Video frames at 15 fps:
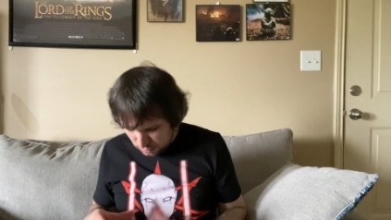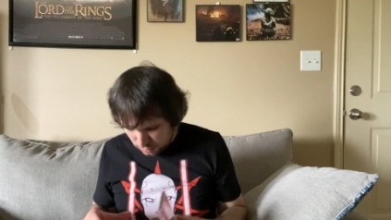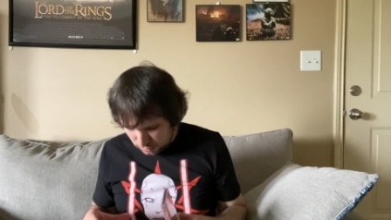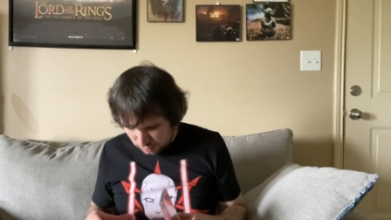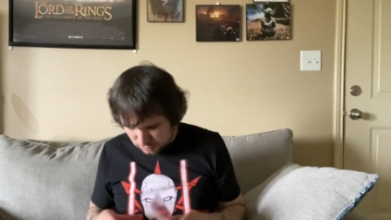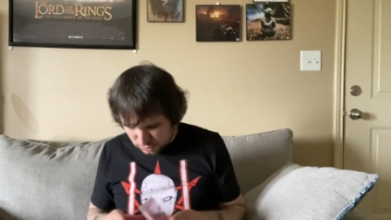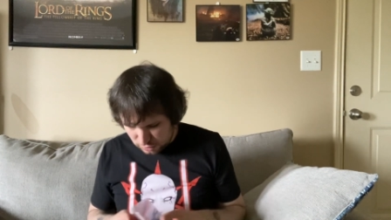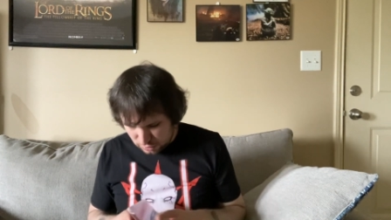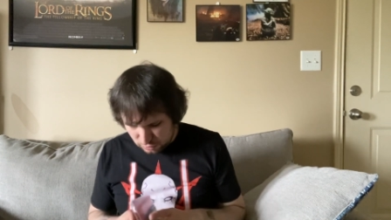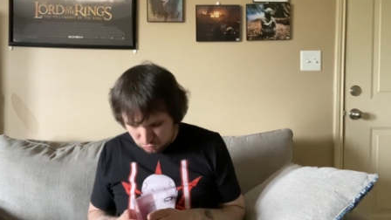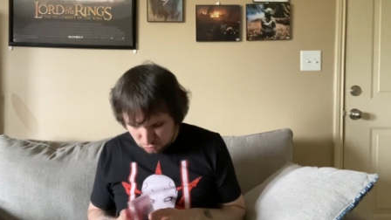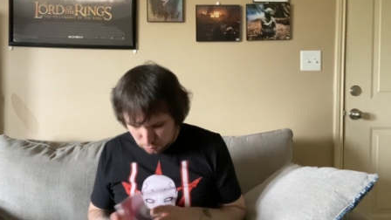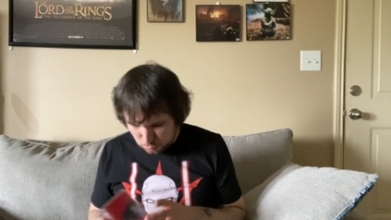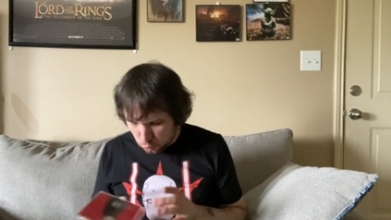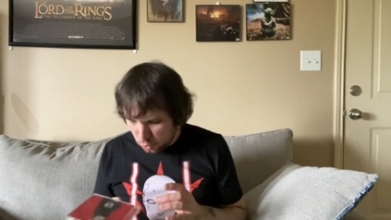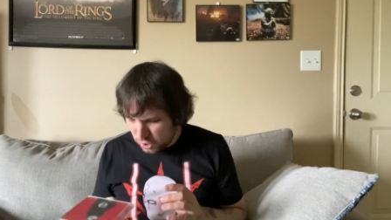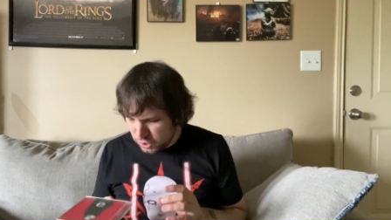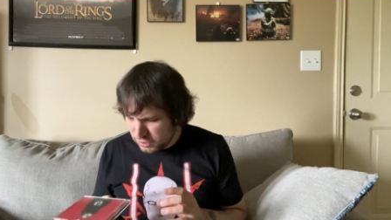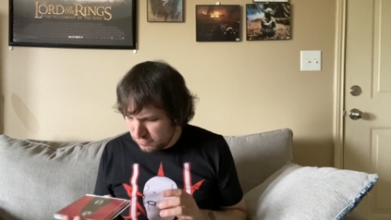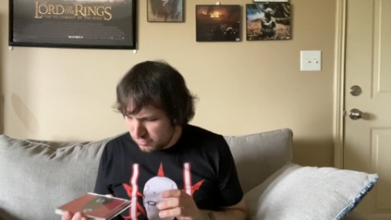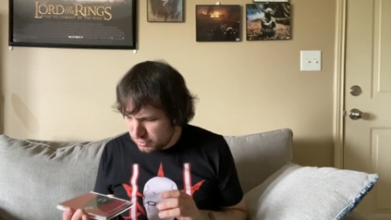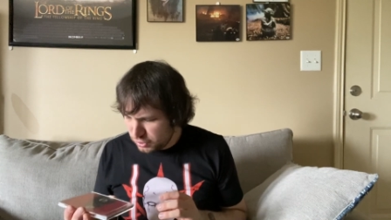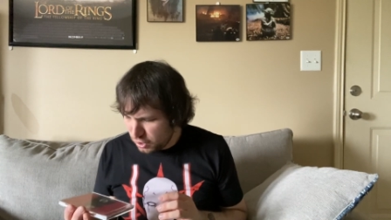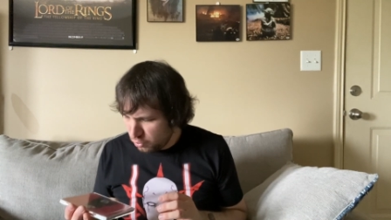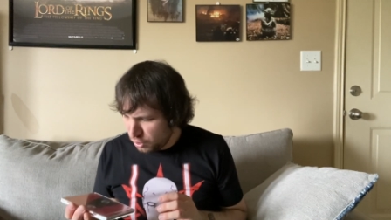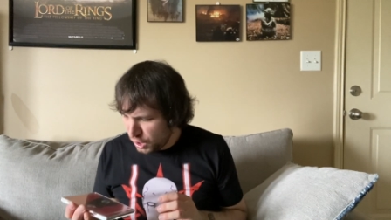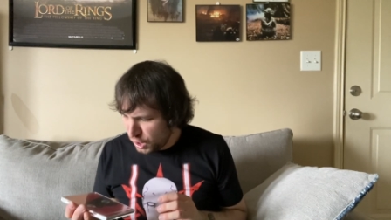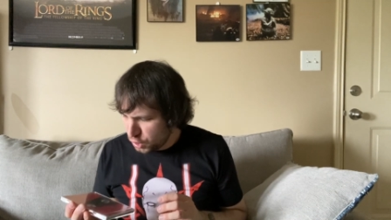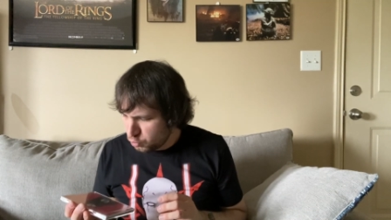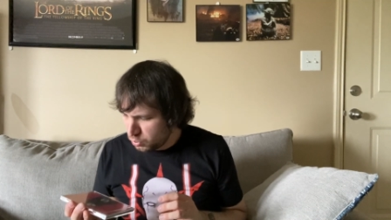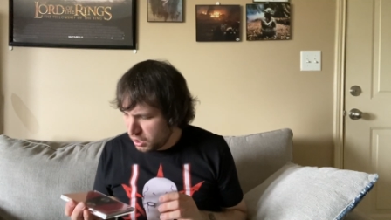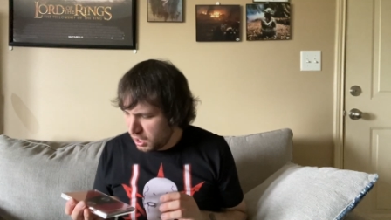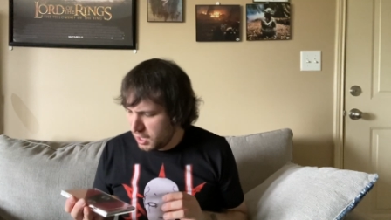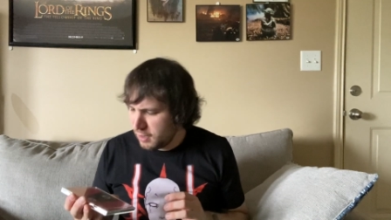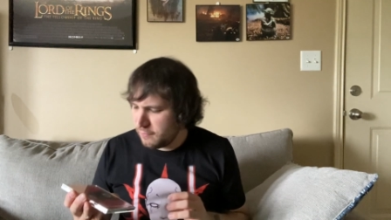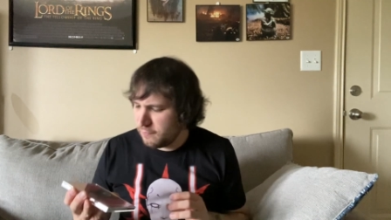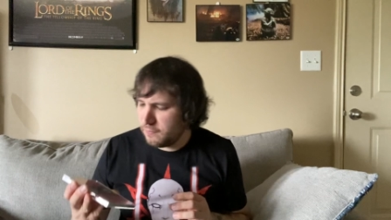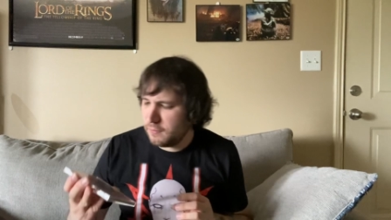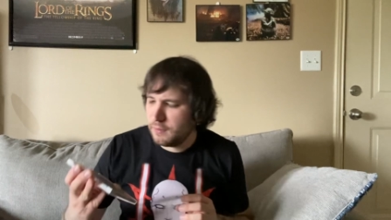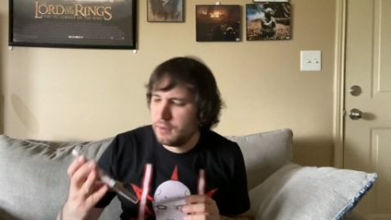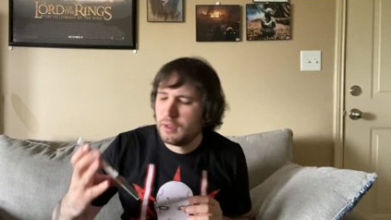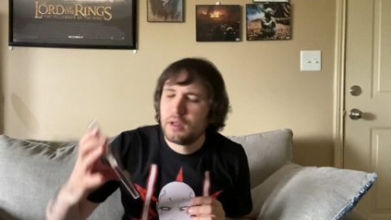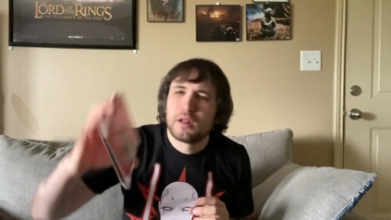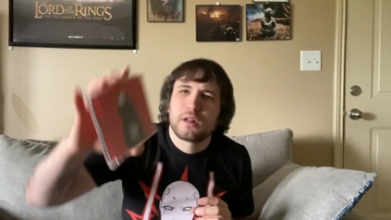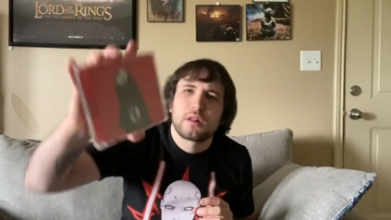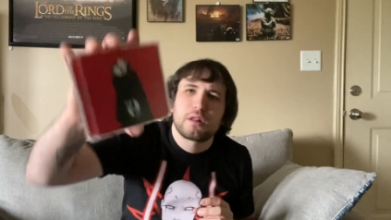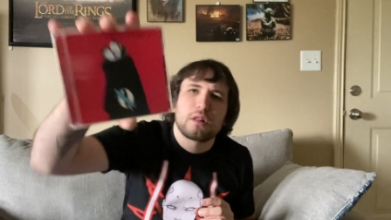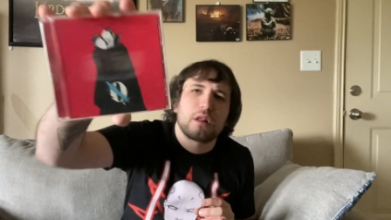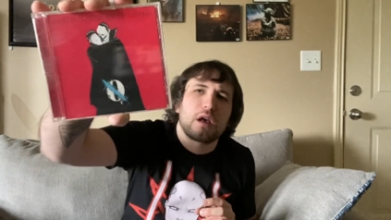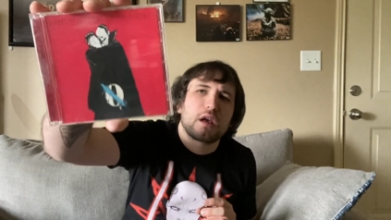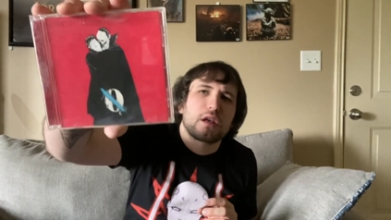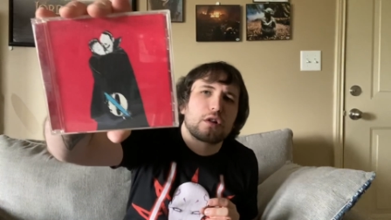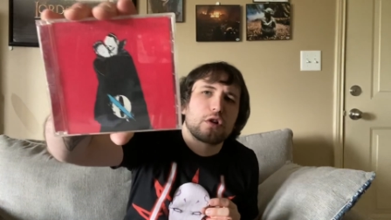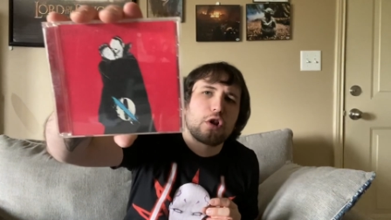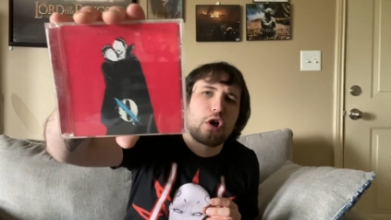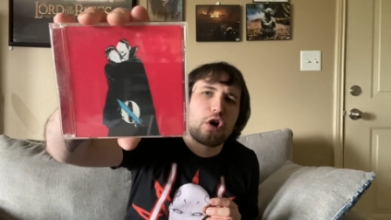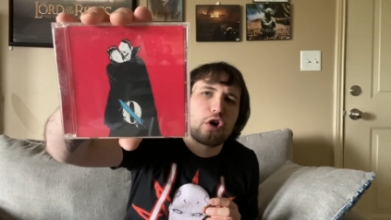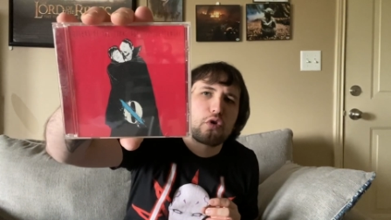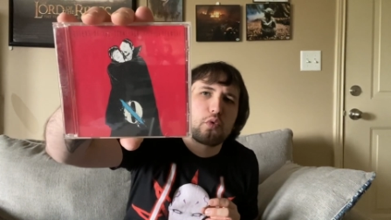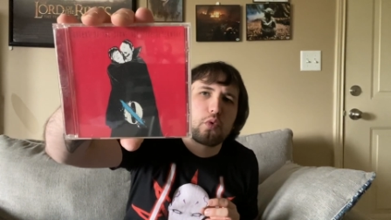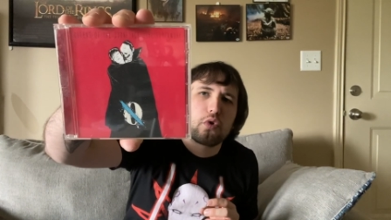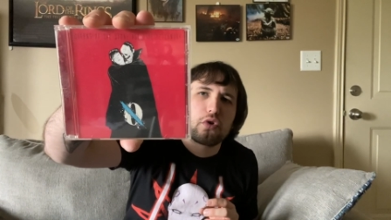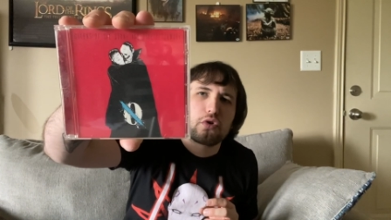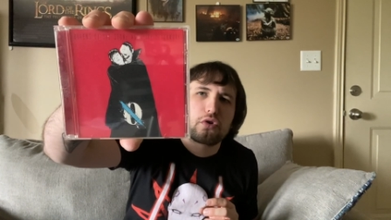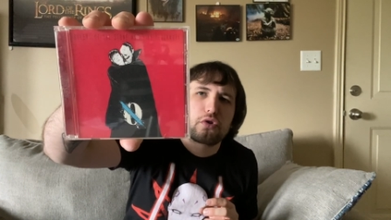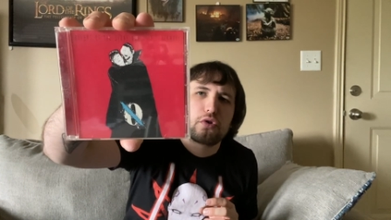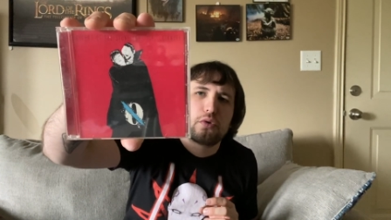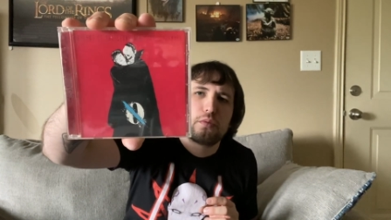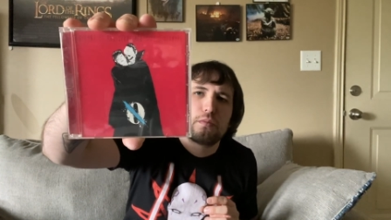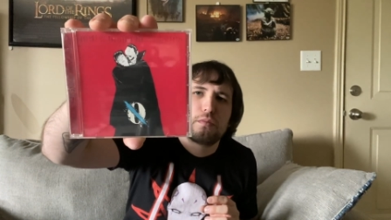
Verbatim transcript: like I said, from Queens of the Stone Age, we have like clockwork.